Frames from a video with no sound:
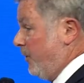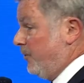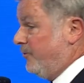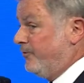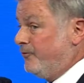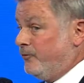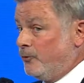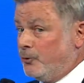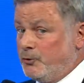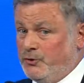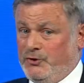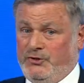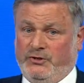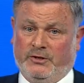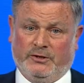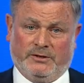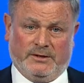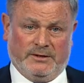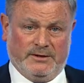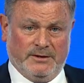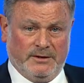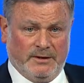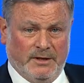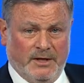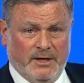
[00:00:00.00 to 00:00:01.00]
where
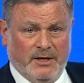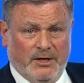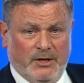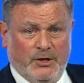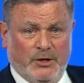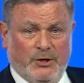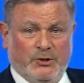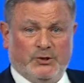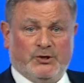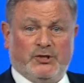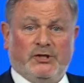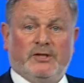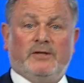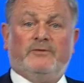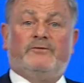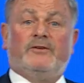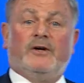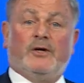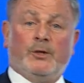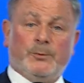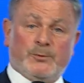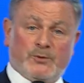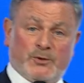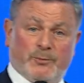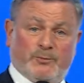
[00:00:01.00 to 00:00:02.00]
unfortunately she
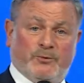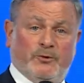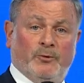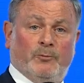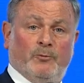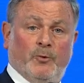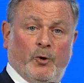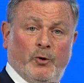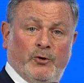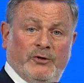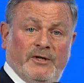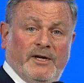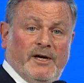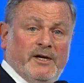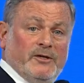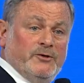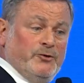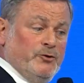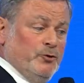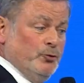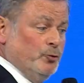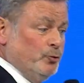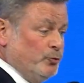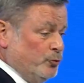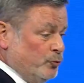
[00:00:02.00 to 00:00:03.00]
develops a pneumonia
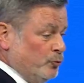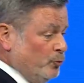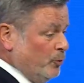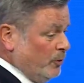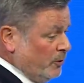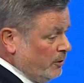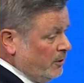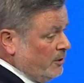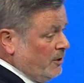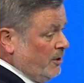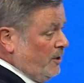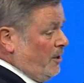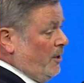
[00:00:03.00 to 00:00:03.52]
due to an